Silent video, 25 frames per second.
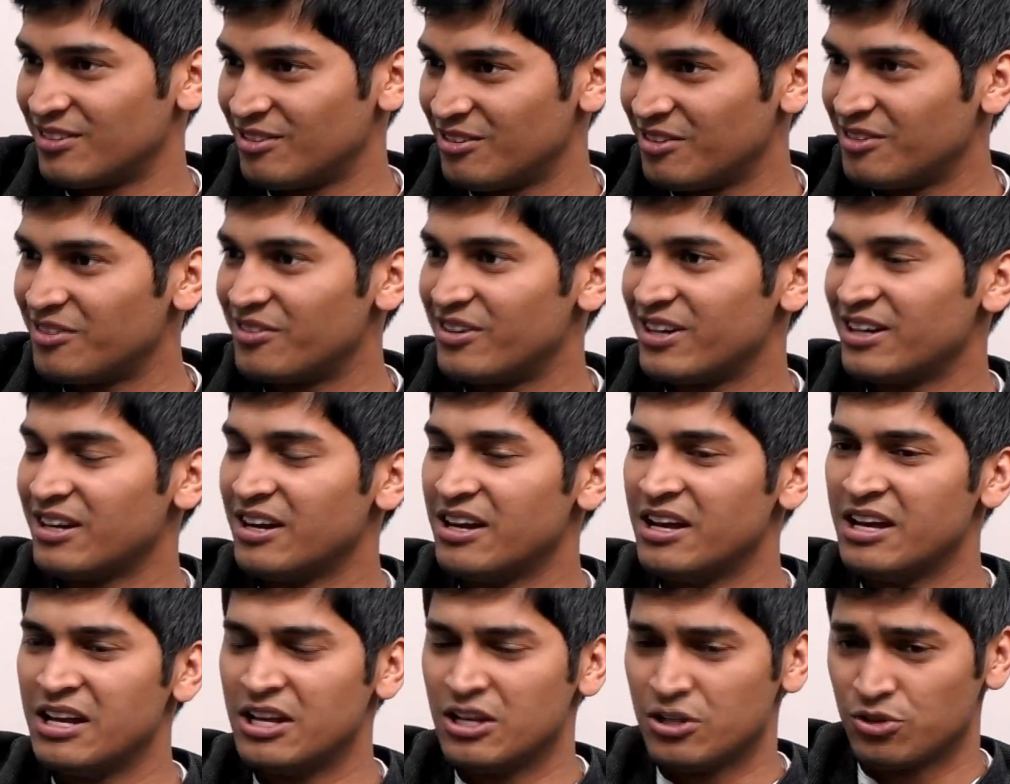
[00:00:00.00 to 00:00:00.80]
Right?
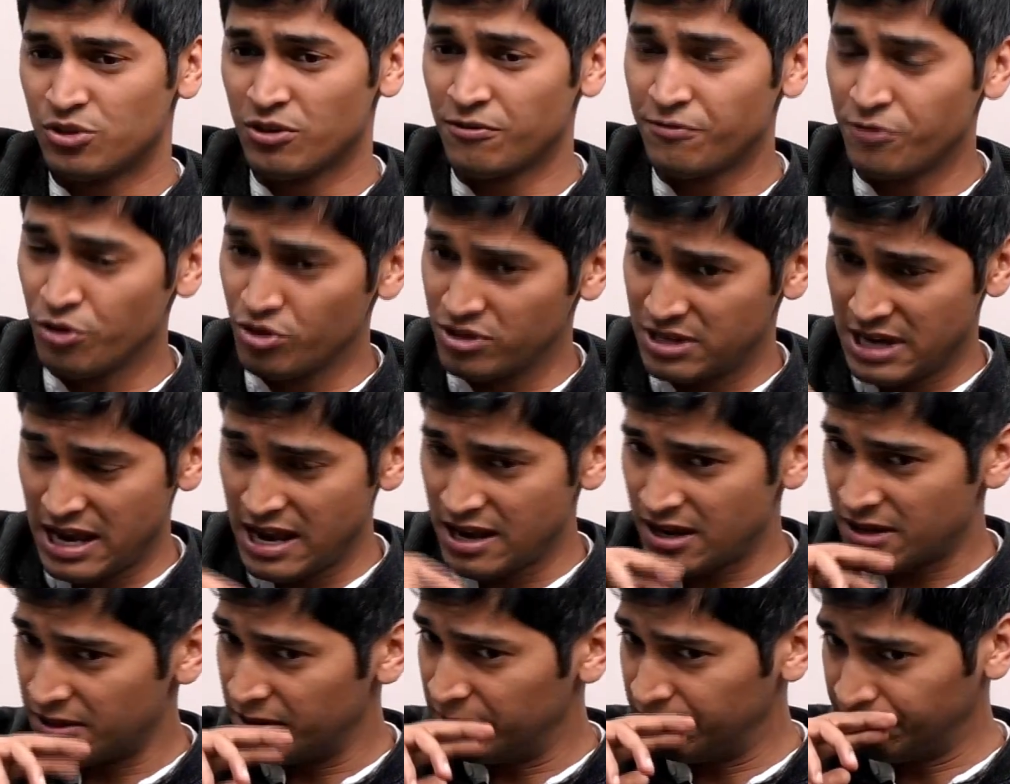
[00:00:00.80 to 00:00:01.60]
So if you
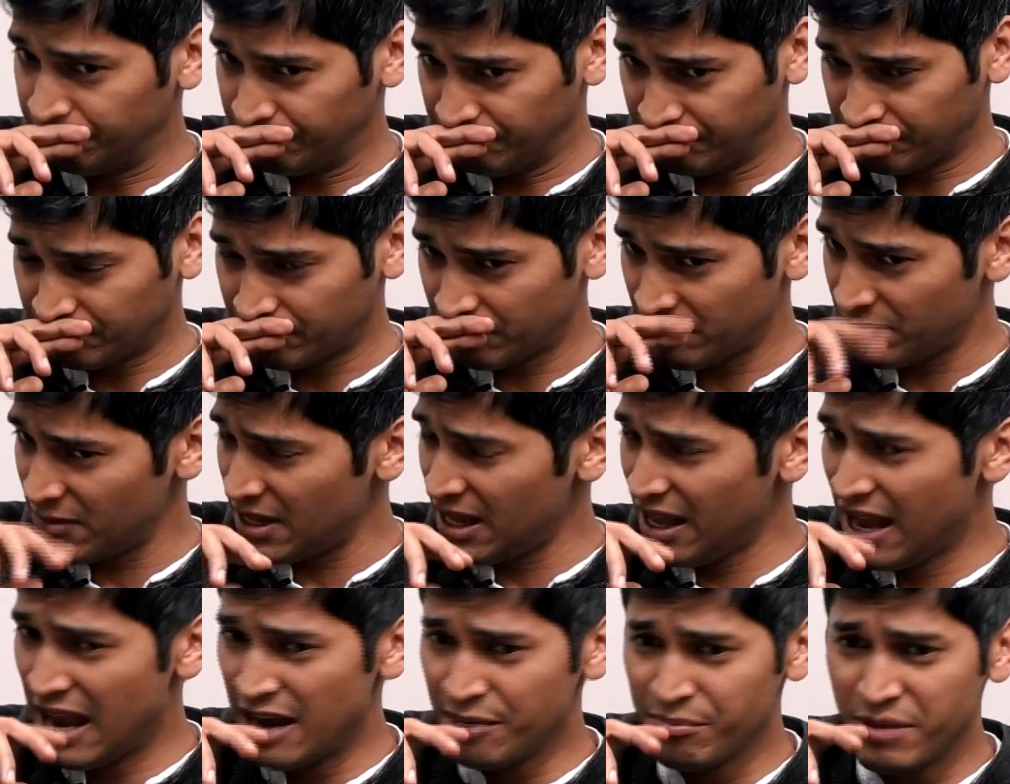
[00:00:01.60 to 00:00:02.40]
take
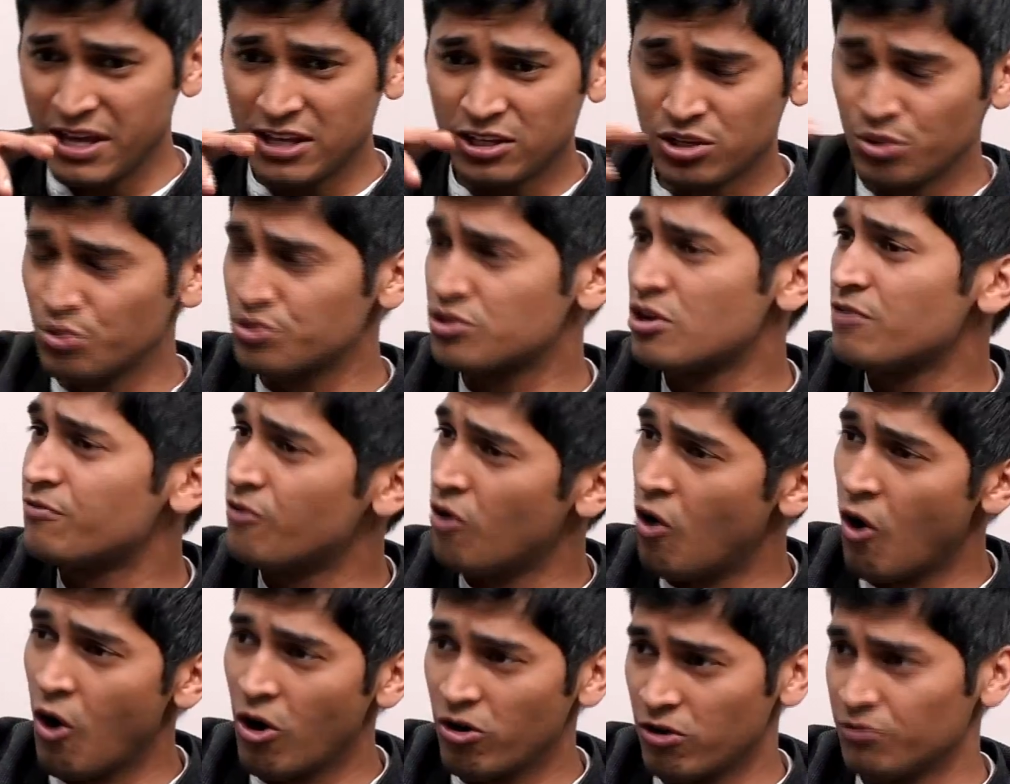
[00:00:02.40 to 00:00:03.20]
and make use of
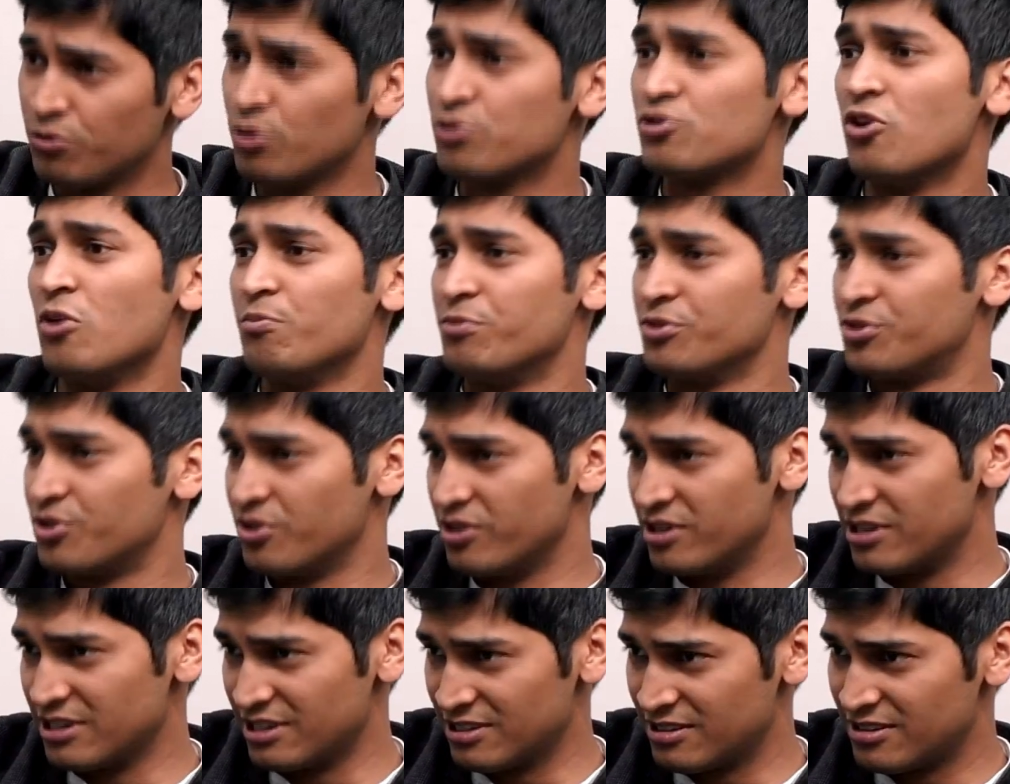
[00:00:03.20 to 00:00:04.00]
all of those
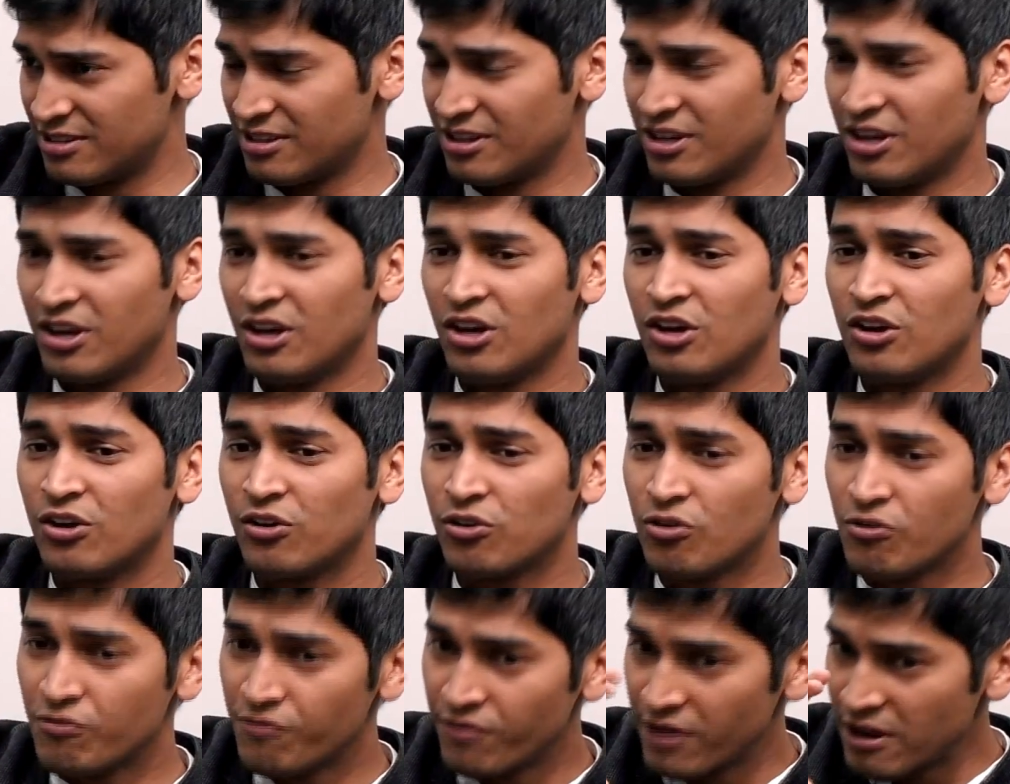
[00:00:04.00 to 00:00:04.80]
opportunities,
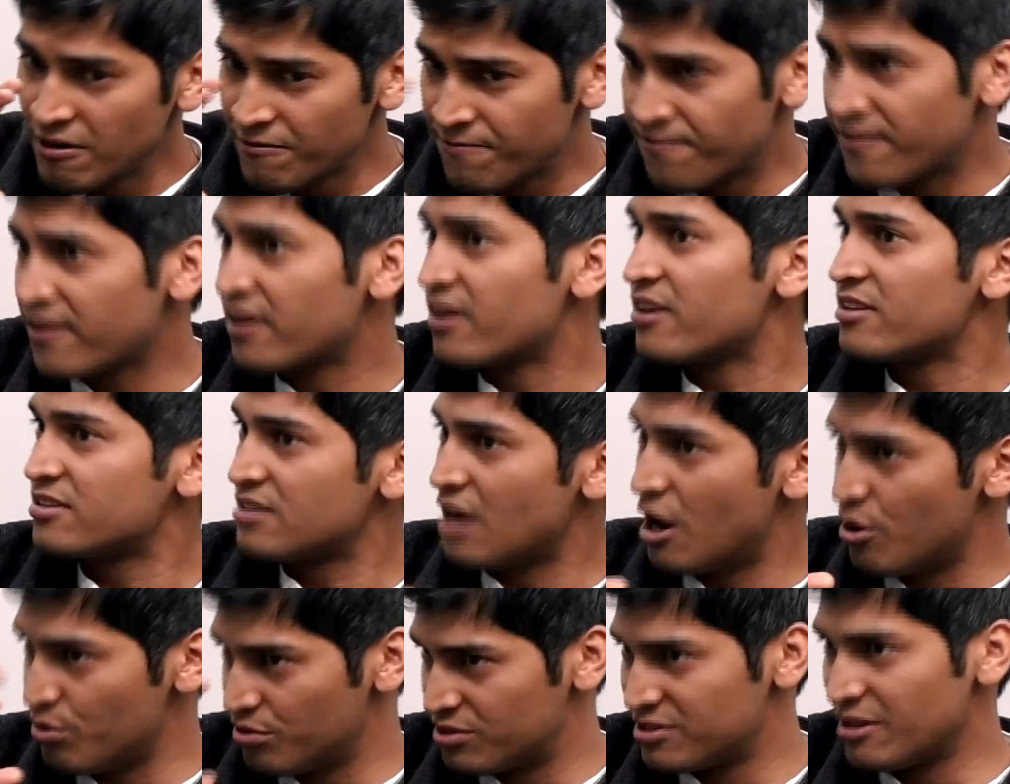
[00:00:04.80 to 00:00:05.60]
you will figure
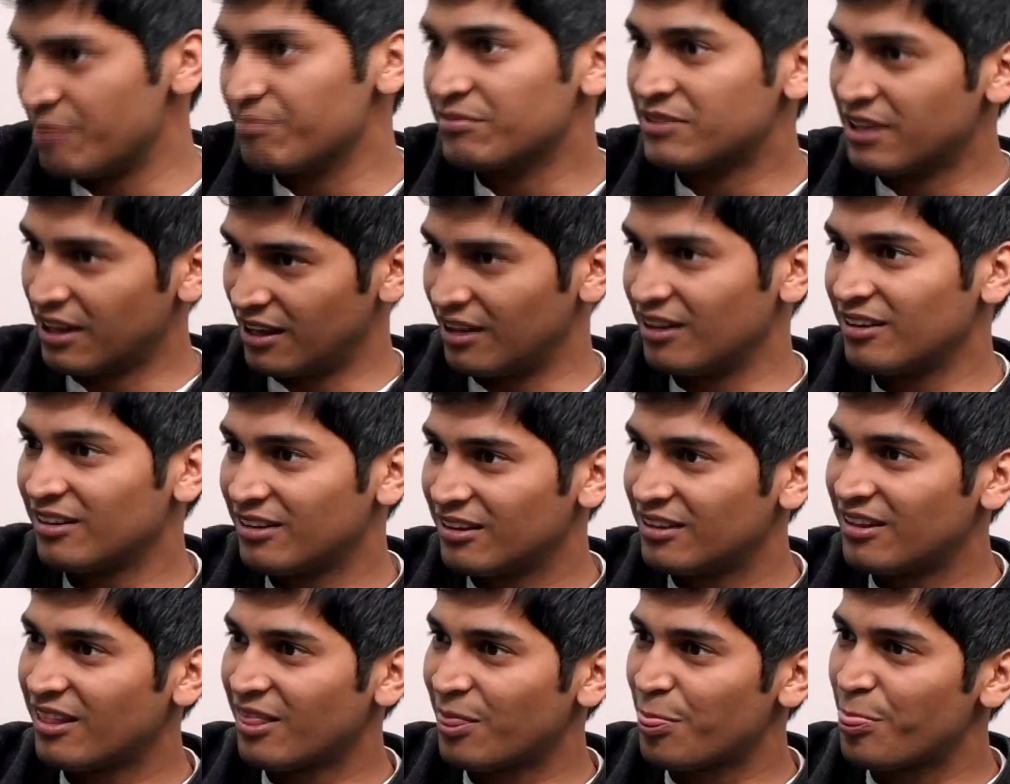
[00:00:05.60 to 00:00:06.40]
out something
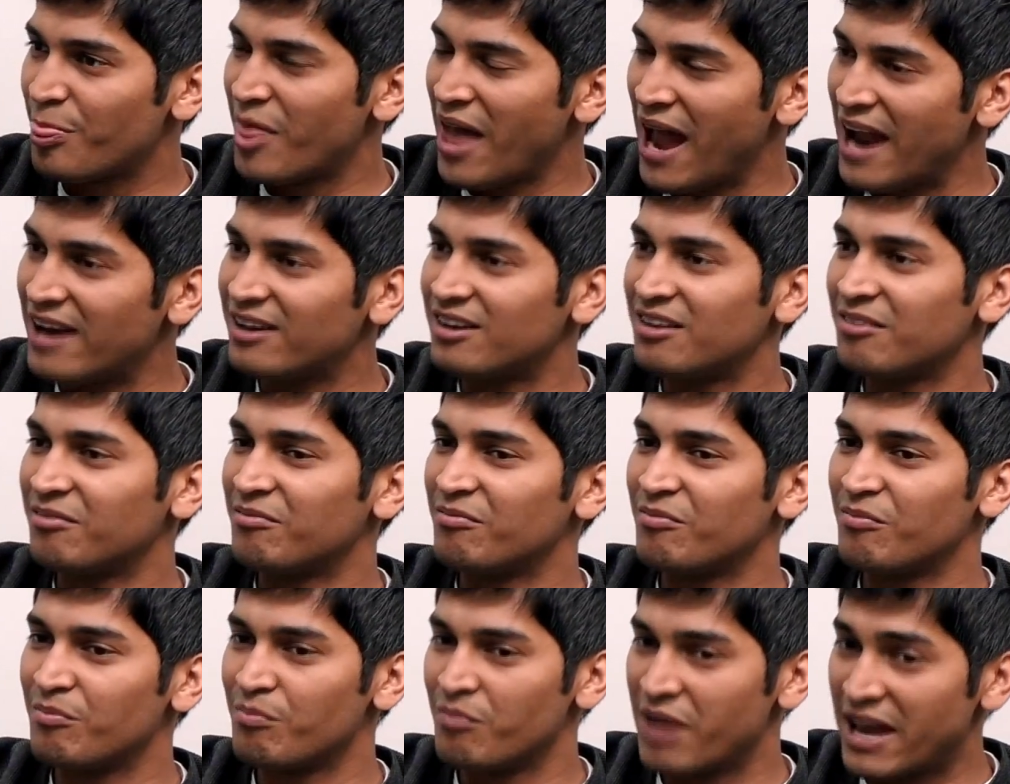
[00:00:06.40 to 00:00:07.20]
that
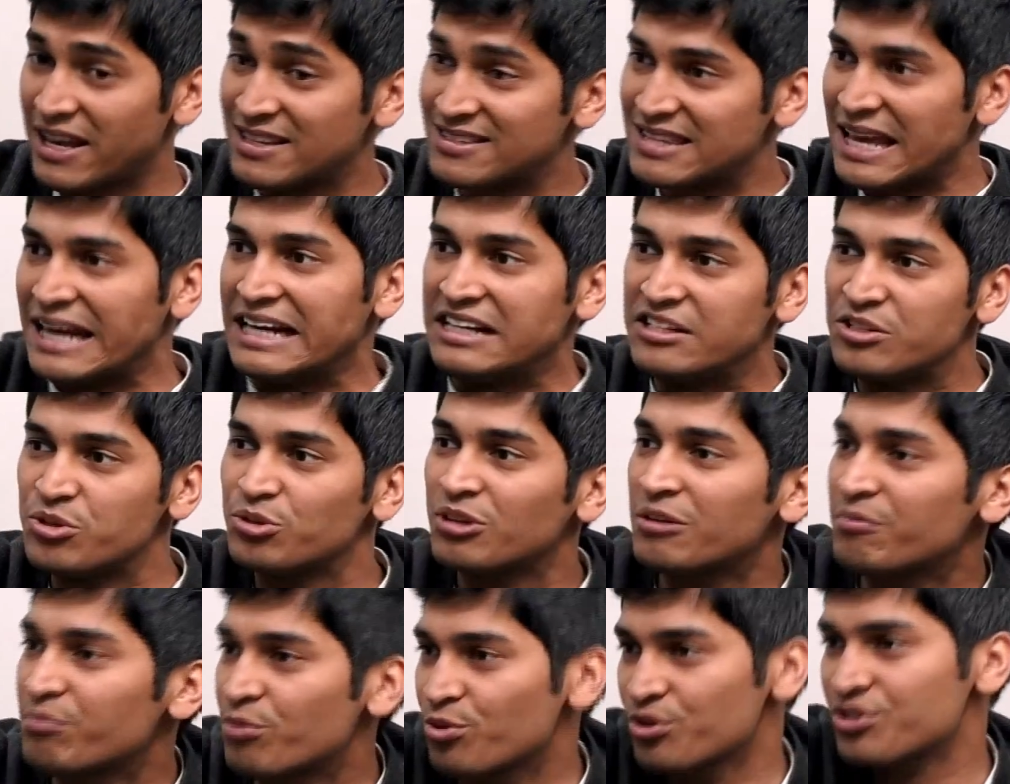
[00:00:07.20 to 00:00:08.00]
excites you the
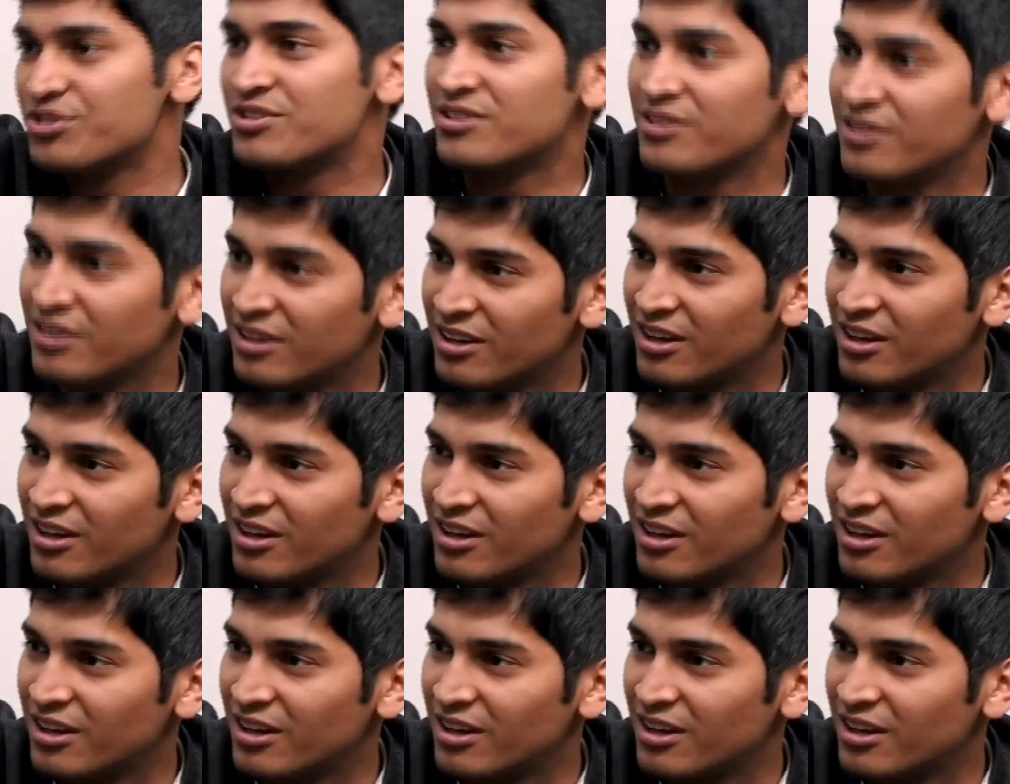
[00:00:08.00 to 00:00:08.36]
most.